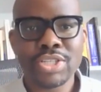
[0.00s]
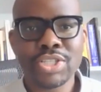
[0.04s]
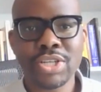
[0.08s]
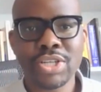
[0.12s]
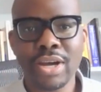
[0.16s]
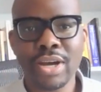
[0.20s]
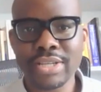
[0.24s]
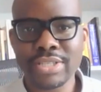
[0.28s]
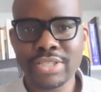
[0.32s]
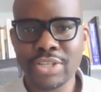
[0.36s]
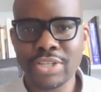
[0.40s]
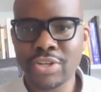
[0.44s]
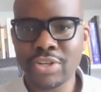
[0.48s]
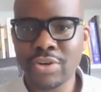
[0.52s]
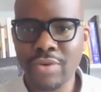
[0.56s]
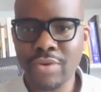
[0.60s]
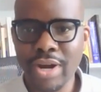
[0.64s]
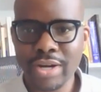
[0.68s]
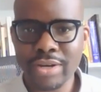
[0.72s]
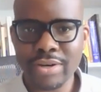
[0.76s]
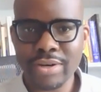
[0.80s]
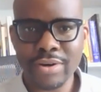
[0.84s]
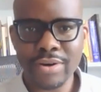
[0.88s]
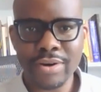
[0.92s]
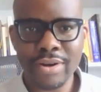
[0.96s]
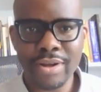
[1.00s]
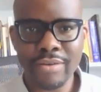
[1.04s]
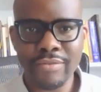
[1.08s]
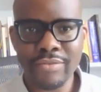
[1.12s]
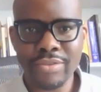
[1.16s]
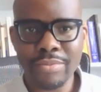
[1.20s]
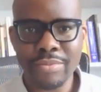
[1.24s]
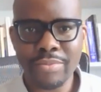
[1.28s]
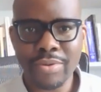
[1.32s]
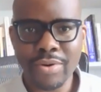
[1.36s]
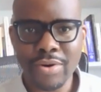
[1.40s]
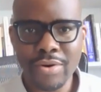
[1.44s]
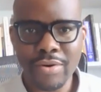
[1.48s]
Chuck is the director of
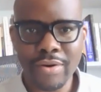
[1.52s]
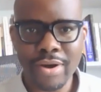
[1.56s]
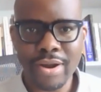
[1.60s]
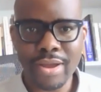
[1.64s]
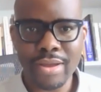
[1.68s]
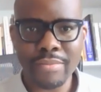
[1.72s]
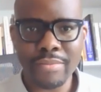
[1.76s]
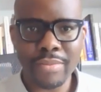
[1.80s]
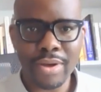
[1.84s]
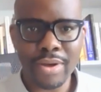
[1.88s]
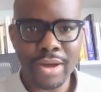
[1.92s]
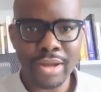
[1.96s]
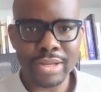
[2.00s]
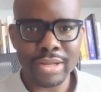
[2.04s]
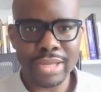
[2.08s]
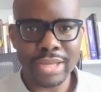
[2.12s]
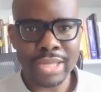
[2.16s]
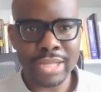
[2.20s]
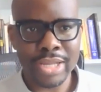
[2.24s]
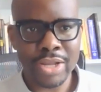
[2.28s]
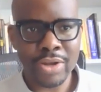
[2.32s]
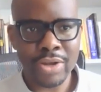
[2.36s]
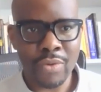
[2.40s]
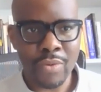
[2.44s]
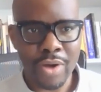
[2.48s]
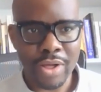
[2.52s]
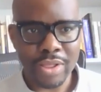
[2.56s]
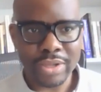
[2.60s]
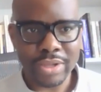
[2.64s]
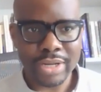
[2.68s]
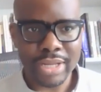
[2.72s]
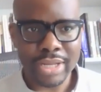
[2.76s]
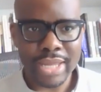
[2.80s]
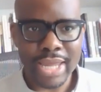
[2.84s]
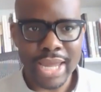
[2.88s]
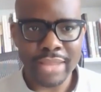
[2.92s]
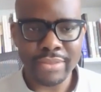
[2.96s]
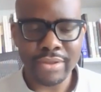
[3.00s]
the program on
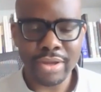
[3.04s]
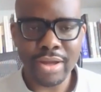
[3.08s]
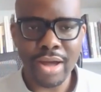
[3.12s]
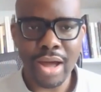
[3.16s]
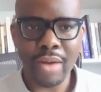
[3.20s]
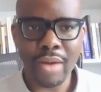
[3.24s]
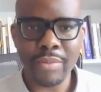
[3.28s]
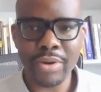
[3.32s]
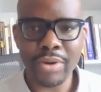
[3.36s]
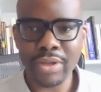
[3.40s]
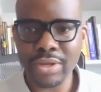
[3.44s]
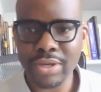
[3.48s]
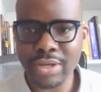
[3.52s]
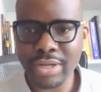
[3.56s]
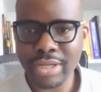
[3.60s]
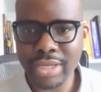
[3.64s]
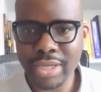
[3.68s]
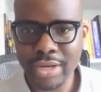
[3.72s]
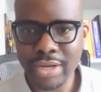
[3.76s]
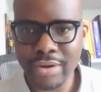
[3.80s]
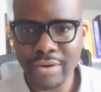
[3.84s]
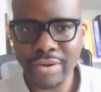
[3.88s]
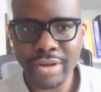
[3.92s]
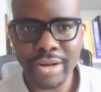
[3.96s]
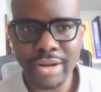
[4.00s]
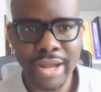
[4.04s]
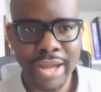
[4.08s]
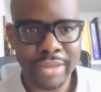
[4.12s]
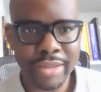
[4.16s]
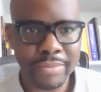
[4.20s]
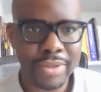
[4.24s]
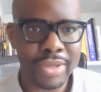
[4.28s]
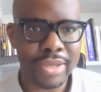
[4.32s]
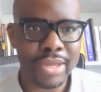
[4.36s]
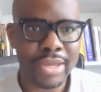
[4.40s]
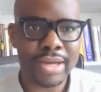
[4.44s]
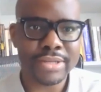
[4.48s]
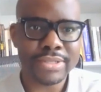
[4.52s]
inequality and the common good here at
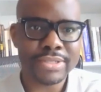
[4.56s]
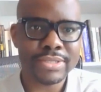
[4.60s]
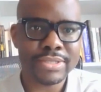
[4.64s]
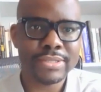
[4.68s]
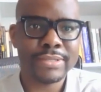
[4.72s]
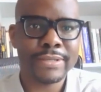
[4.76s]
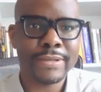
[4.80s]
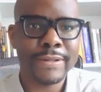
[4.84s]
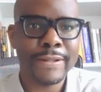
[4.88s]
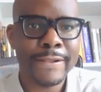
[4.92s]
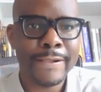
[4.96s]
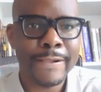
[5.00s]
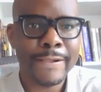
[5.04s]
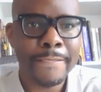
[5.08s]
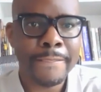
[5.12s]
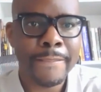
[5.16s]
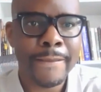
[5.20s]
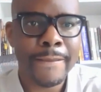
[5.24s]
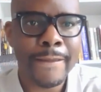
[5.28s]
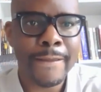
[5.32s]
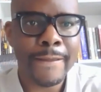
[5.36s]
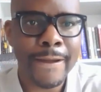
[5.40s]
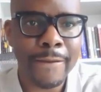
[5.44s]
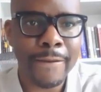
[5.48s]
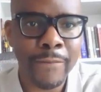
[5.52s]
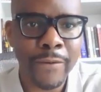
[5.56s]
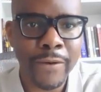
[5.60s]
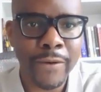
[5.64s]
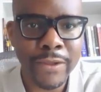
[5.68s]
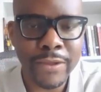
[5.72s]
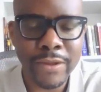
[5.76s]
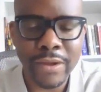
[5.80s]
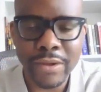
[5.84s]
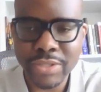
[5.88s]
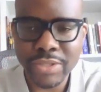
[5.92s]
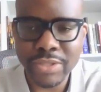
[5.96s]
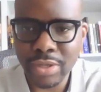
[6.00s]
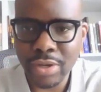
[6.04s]
IPS. Uh, where
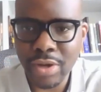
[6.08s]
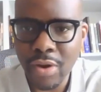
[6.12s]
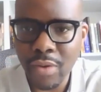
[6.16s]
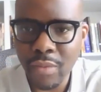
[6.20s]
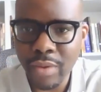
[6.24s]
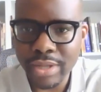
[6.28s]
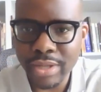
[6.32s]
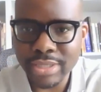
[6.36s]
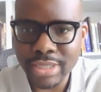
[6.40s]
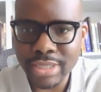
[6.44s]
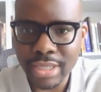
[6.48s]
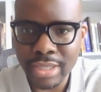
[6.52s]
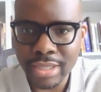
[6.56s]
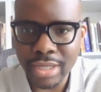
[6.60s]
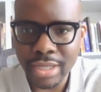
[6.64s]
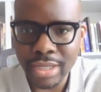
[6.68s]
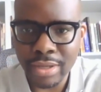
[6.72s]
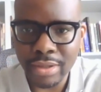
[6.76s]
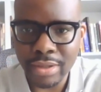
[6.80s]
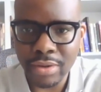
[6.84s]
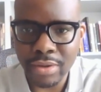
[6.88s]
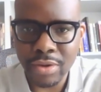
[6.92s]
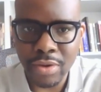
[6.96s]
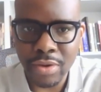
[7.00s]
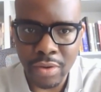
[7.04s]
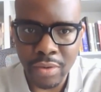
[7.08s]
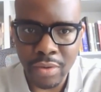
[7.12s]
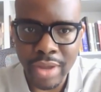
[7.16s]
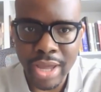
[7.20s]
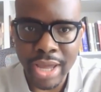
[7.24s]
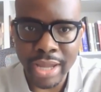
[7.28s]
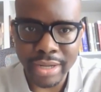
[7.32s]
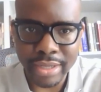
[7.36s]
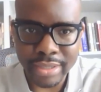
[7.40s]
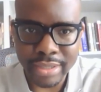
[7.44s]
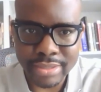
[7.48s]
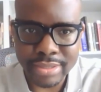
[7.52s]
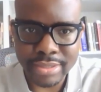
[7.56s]
he also co-edits,
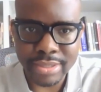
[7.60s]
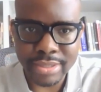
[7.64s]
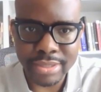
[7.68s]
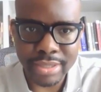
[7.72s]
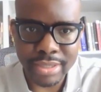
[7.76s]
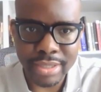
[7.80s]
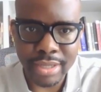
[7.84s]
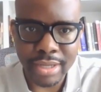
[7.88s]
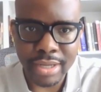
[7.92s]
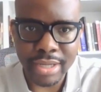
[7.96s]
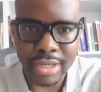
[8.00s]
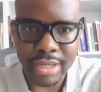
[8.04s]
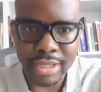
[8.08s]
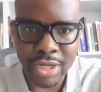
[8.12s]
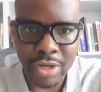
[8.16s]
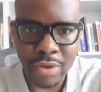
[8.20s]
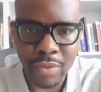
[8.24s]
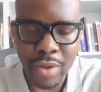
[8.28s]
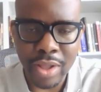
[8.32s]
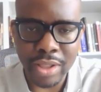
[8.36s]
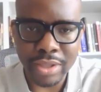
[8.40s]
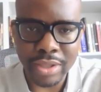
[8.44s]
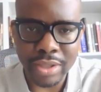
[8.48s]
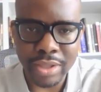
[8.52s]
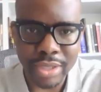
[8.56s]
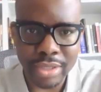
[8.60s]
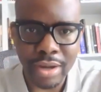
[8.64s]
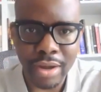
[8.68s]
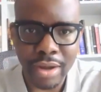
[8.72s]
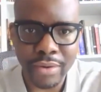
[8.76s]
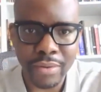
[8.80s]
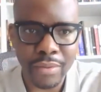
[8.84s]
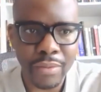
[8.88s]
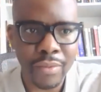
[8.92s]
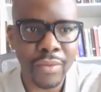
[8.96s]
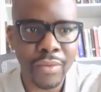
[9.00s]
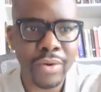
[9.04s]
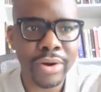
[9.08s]
co-edits uh,
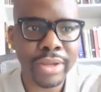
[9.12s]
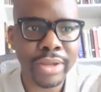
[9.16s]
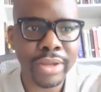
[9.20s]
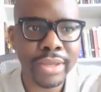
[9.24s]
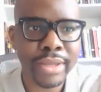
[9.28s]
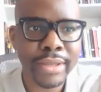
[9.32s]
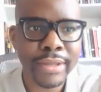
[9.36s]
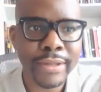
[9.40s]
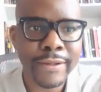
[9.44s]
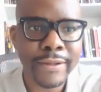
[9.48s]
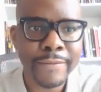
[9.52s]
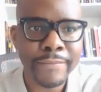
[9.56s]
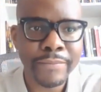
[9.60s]
inequality.org.